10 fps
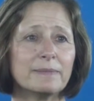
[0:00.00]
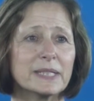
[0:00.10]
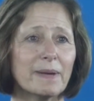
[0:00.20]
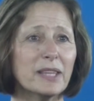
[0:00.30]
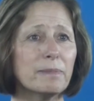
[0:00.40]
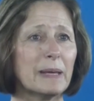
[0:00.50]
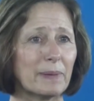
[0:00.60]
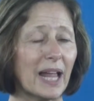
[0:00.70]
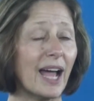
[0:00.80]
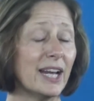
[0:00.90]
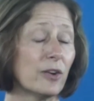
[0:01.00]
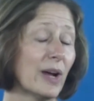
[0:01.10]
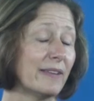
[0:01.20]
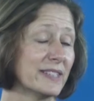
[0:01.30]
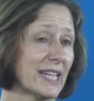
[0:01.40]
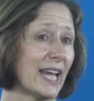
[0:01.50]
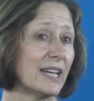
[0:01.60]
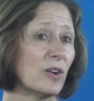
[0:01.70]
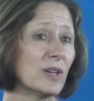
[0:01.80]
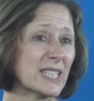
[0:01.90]
So other people I know have
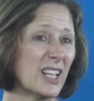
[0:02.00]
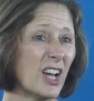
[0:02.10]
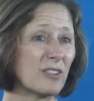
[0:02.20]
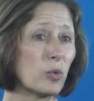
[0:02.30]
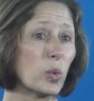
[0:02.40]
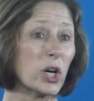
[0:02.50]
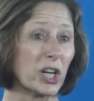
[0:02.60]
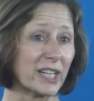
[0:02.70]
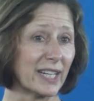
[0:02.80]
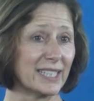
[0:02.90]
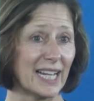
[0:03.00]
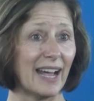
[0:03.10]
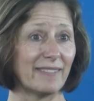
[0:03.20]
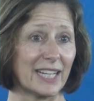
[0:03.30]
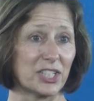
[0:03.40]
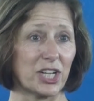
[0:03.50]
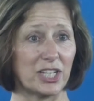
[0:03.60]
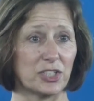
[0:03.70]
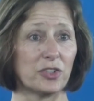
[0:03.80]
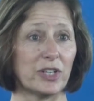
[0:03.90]
said, oh, it's a lot of work to have an
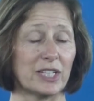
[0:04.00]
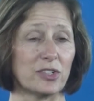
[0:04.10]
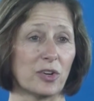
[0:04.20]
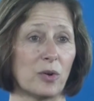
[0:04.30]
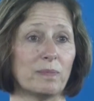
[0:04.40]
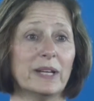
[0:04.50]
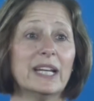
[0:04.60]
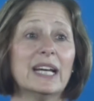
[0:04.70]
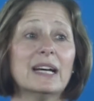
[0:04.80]
exchange student in your home.